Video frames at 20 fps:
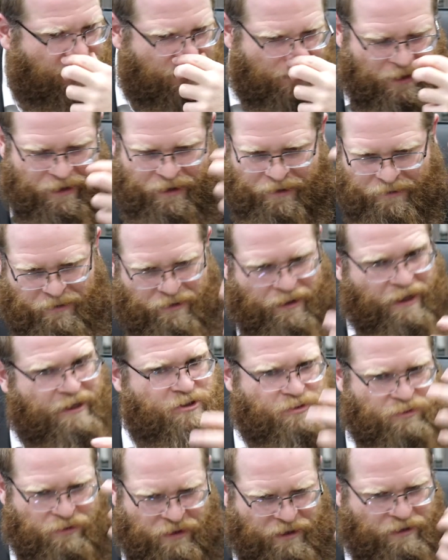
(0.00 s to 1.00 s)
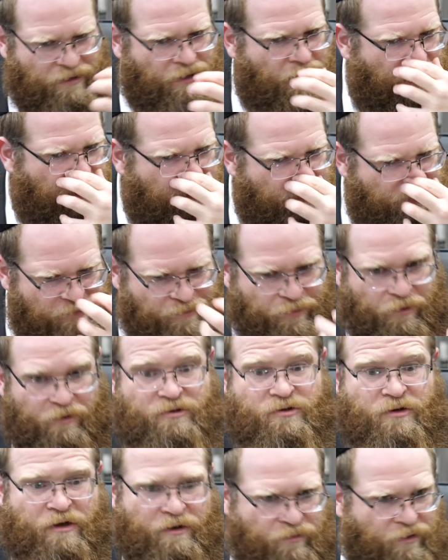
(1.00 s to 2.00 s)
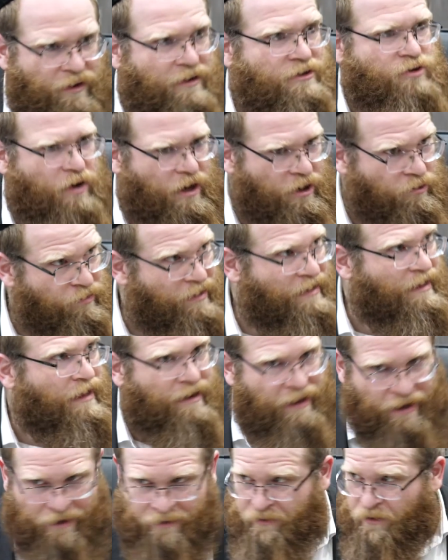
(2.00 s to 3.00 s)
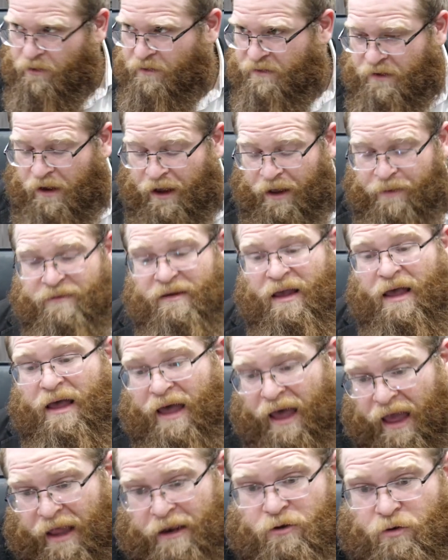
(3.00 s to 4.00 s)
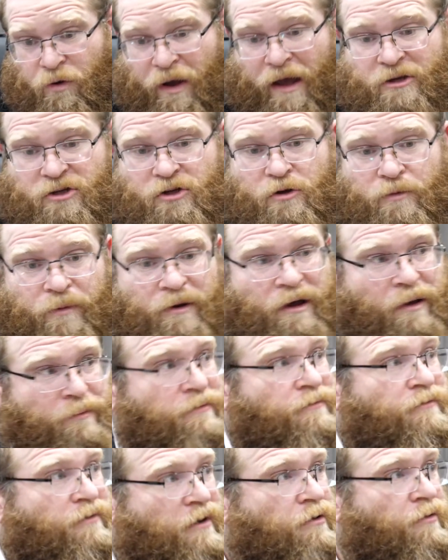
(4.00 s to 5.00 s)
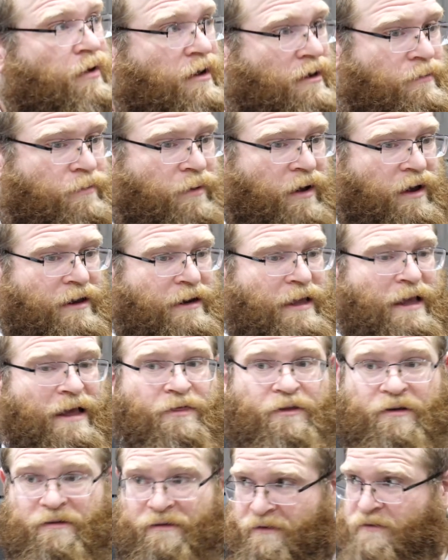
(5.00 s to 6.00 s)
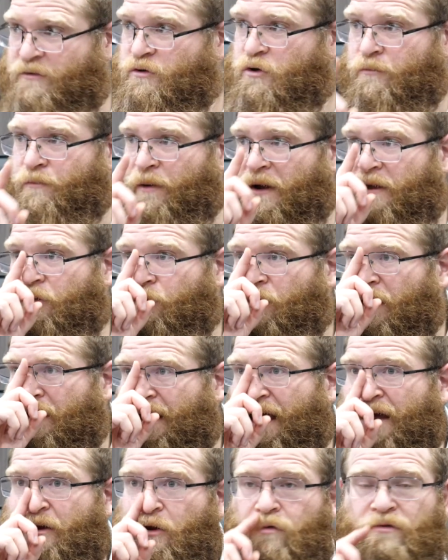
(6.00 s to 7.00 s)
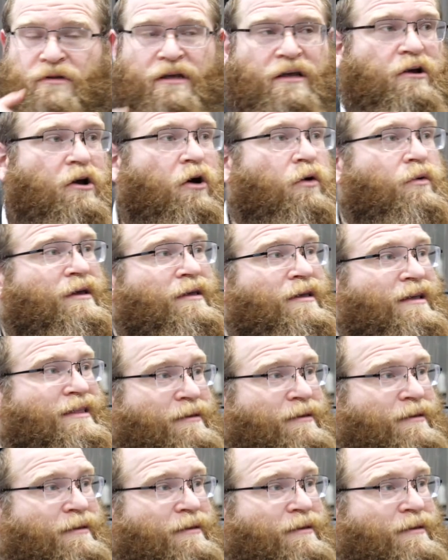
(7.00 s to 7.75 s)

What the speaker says: and like intellectually and spiritually try to reconnect to those times, and you actually will become invigorated by it. This is true, by the way, not only in going in